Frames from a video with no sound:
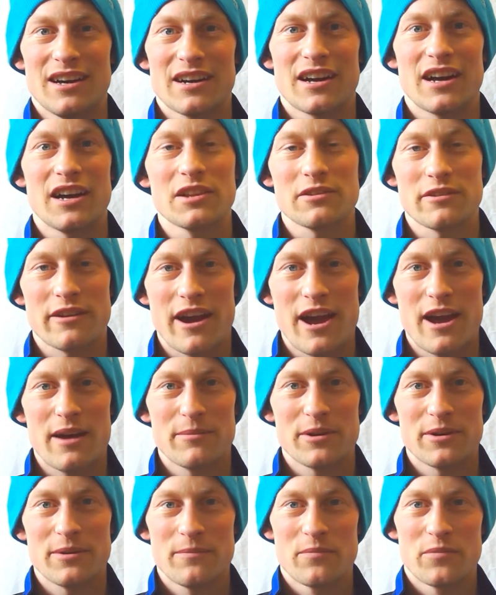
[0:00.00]
Cutler
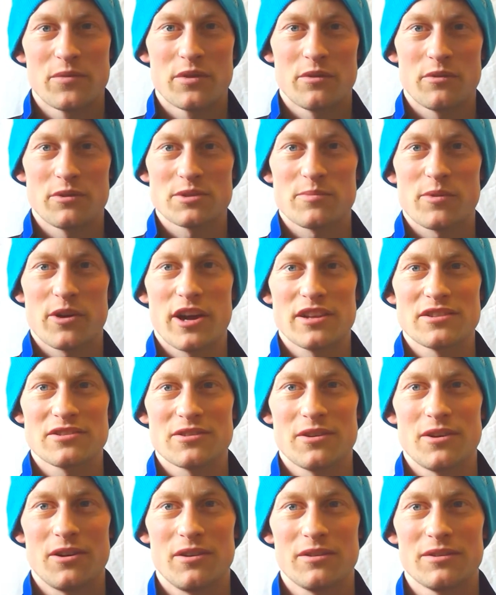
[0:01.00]
Hammer. Those brands
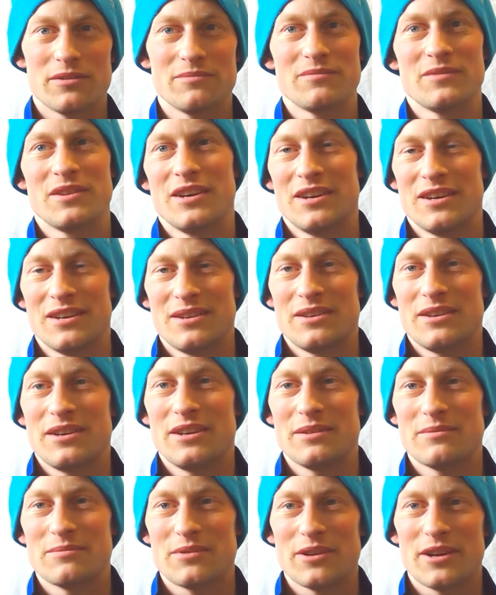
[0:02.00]
are all
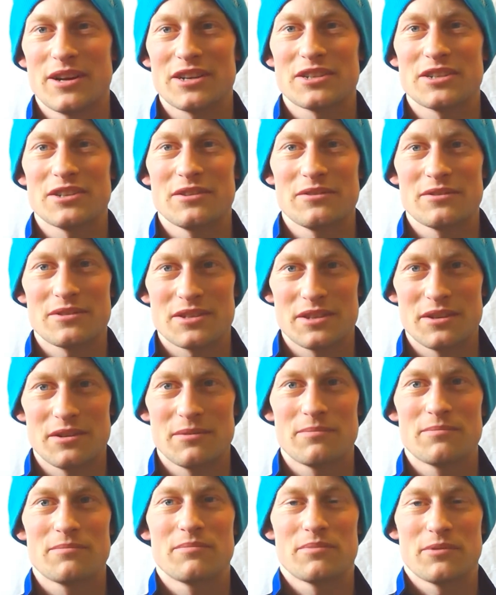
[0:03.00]
in production. They're
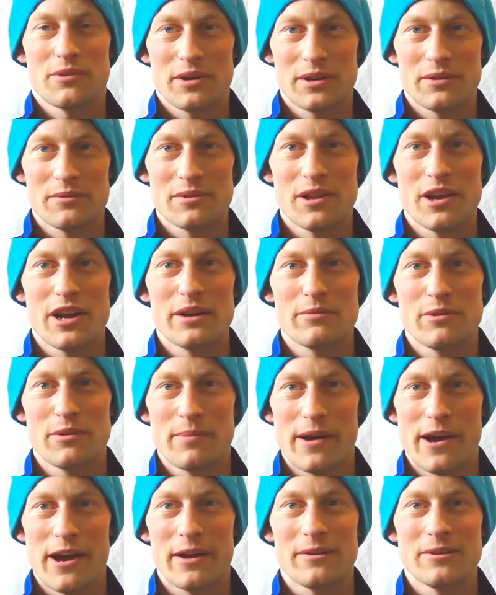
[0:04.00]
still pretty reliable
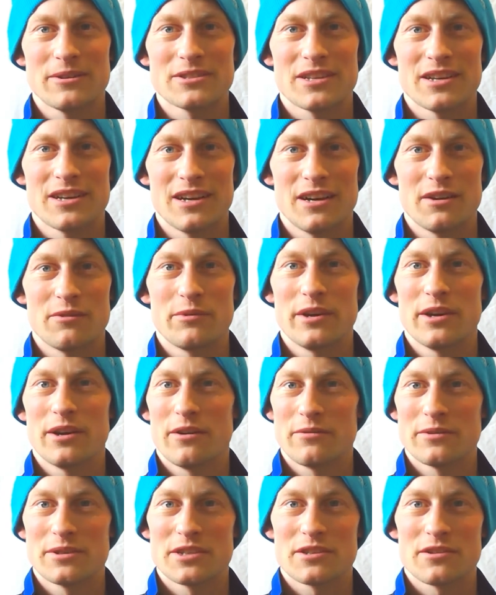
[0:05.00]
panels. We
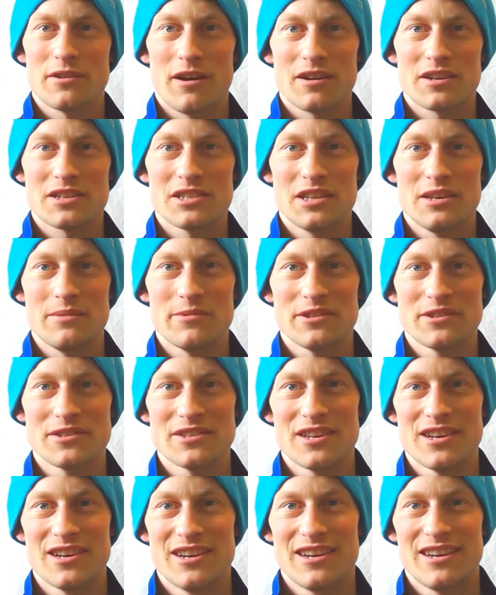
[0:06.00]
always stock Siemens,
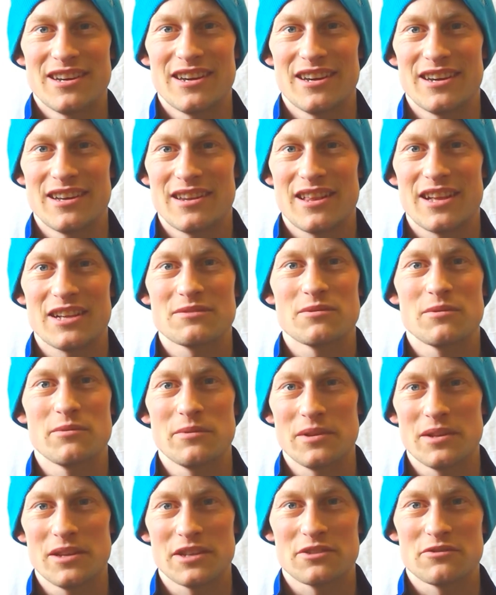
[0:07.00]
and that's what
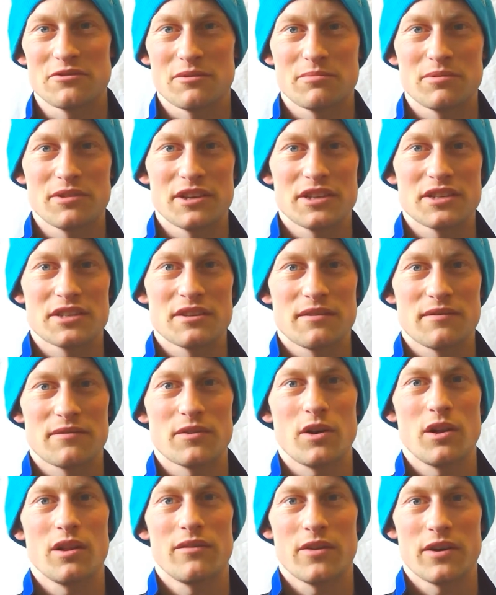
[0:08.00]
we like to replace for
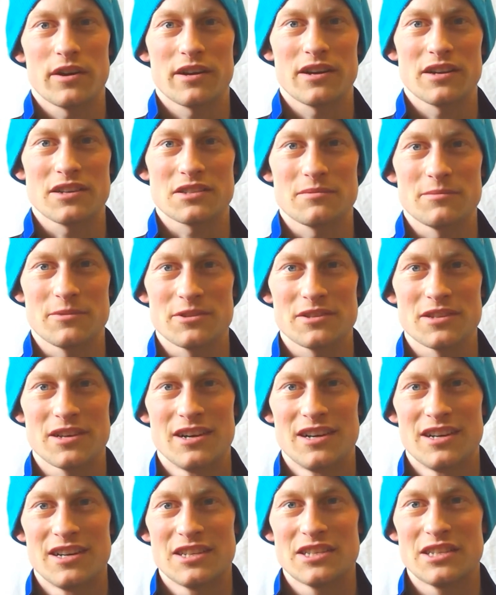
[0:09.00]
all of our customers.
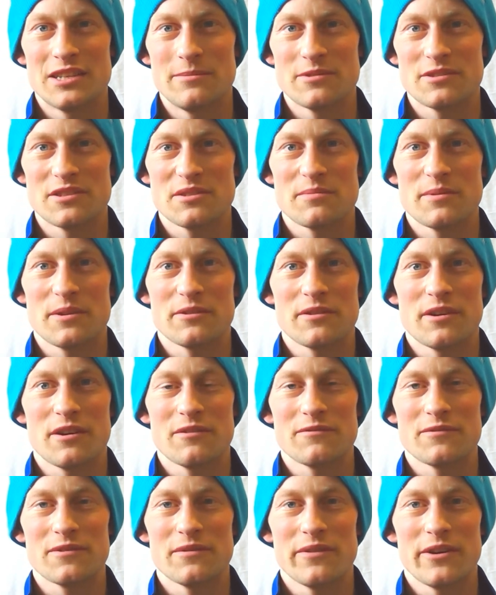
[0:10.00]
Siemens has been
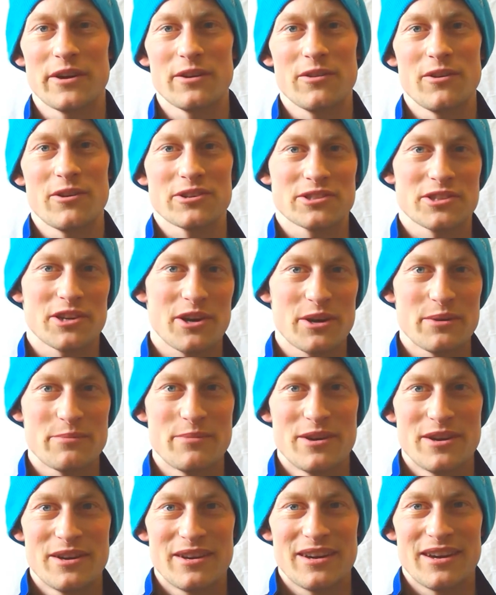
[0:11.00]
around for a very long time,
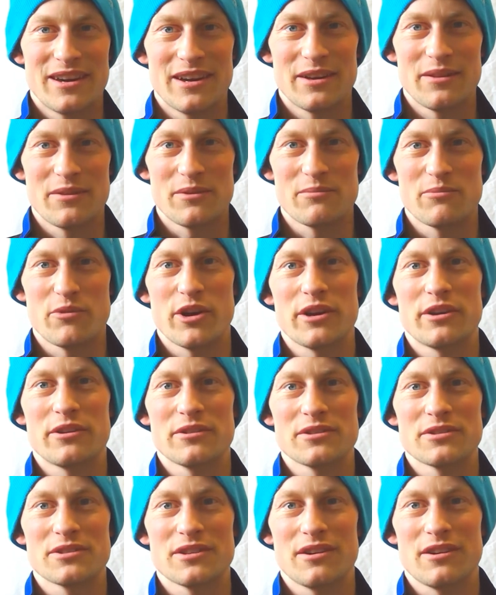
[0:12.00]
and their
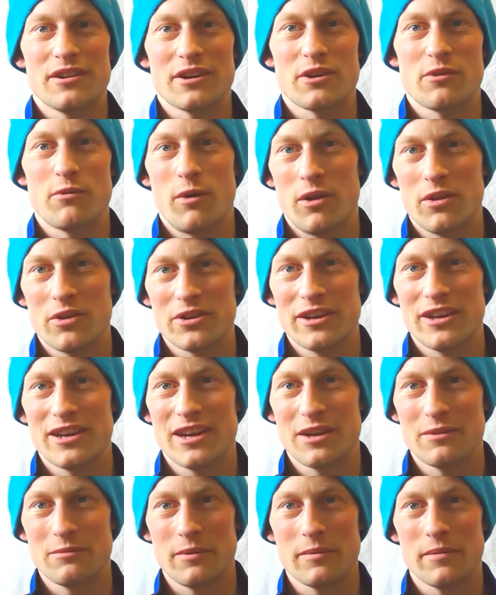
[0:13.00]
breakers are quality,
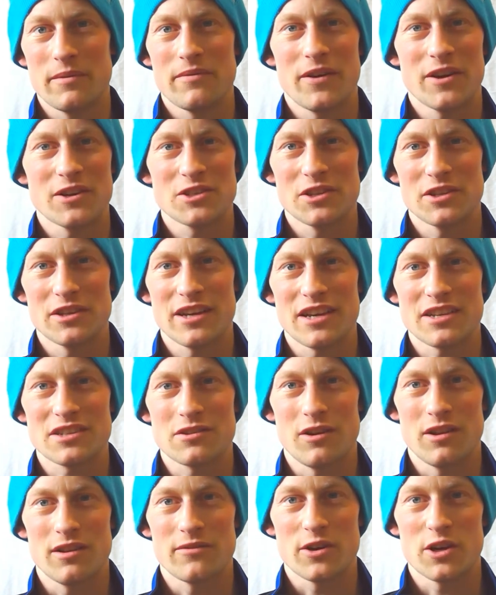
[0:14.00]
and when we function test
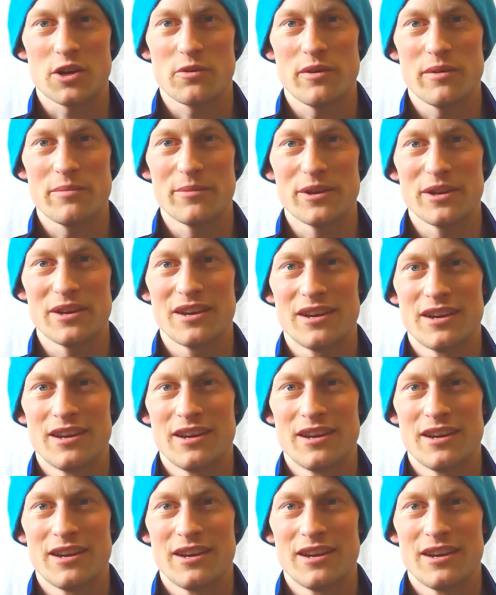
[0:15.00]
all of our equipment,